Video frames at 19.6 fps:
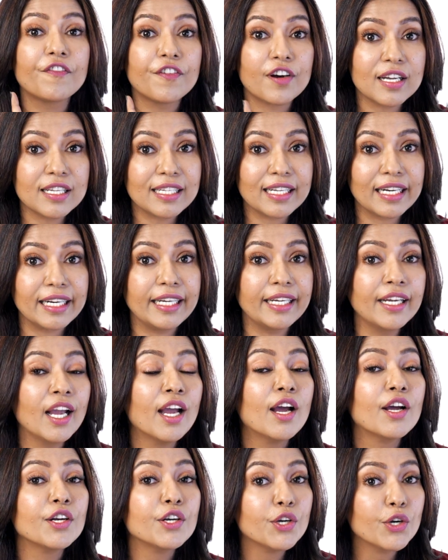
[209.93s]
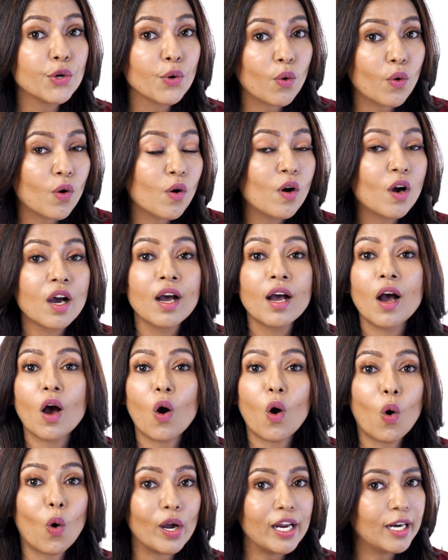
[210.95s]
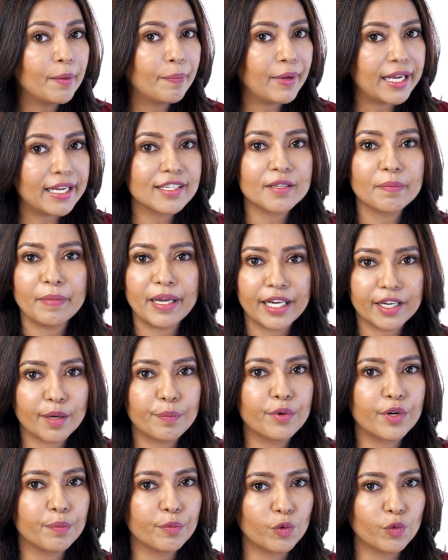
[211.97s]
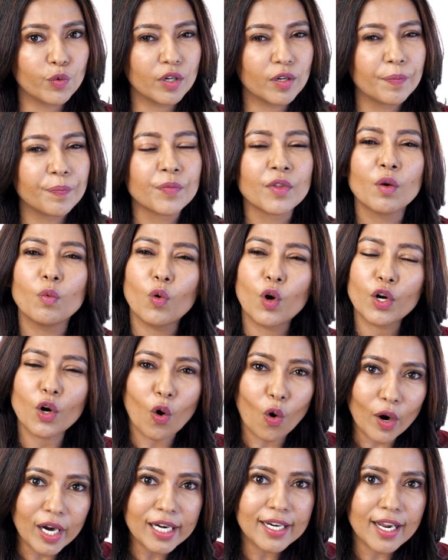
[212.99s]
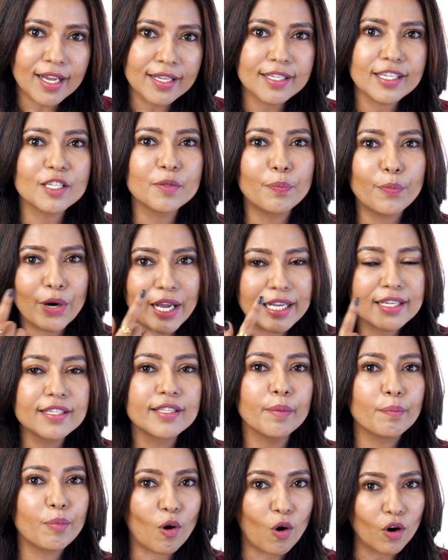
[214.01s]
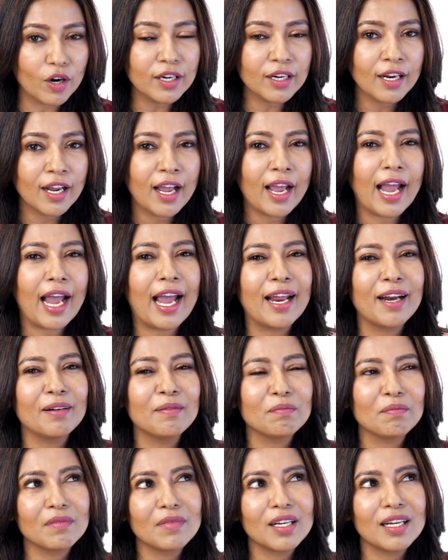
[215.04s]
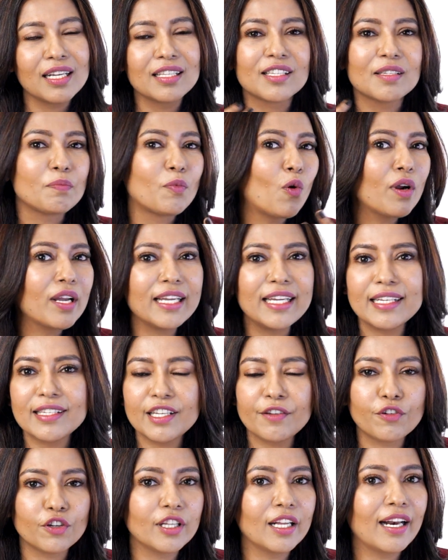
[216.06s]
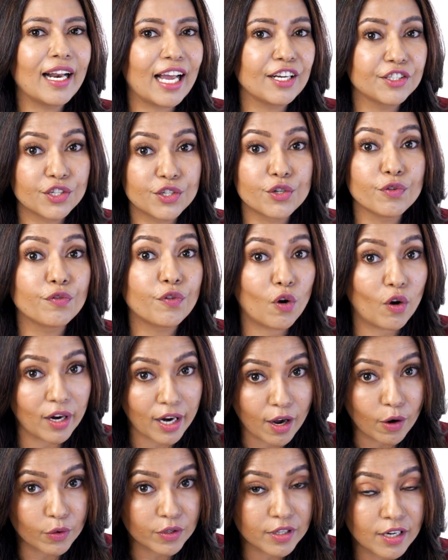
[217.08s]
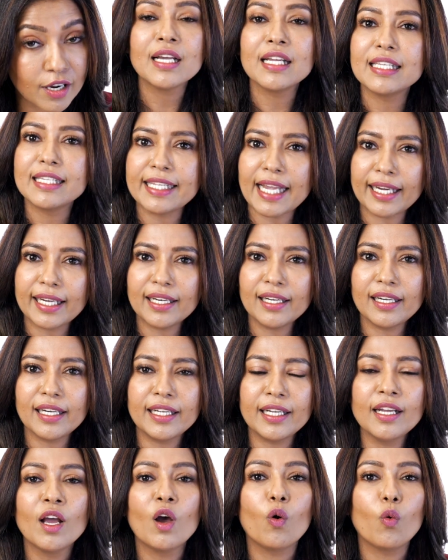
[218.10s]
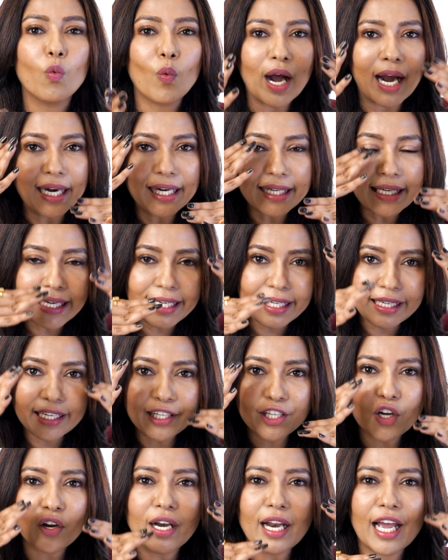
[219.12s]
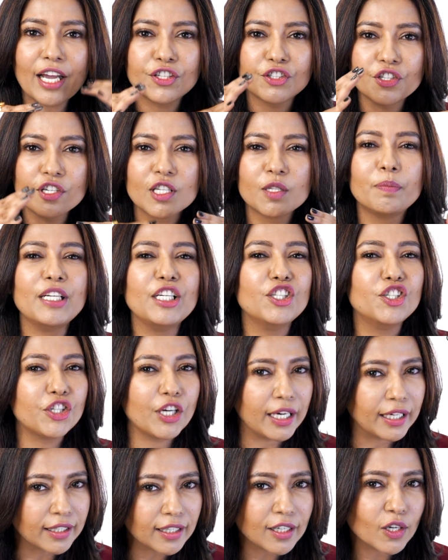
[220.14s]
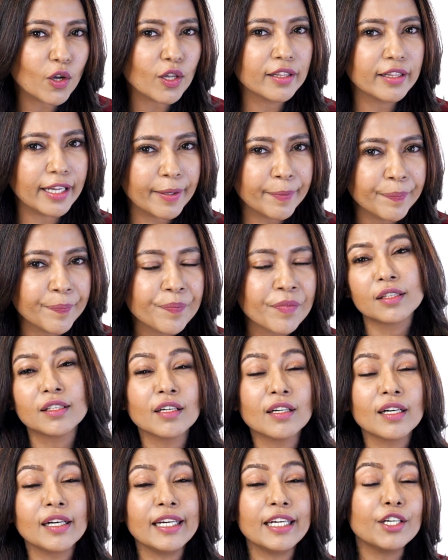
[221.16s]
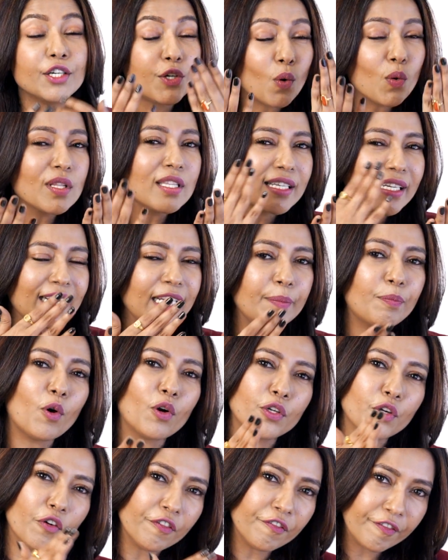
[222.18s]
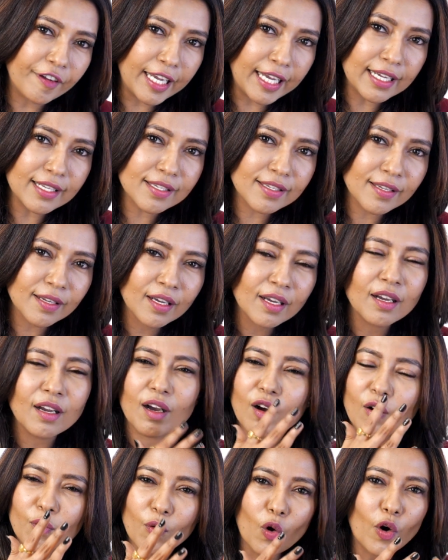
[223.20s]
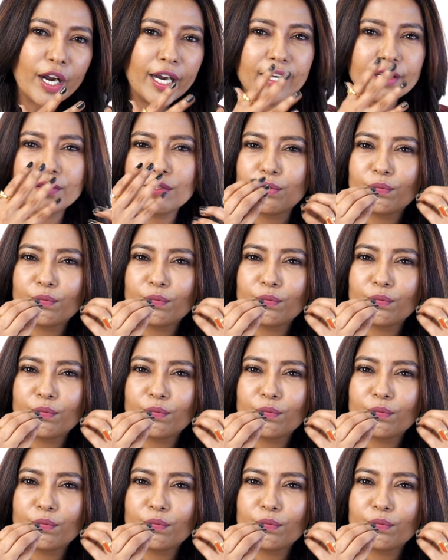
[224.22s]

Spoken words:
Firstly, no oil-based makeup remover. What oil does is breaks the bond and it's more easy for the lashes to fall out. Secondly, while cleaning your lashes, be gentle on them. Thirdly, don't sleep on your face. Avoid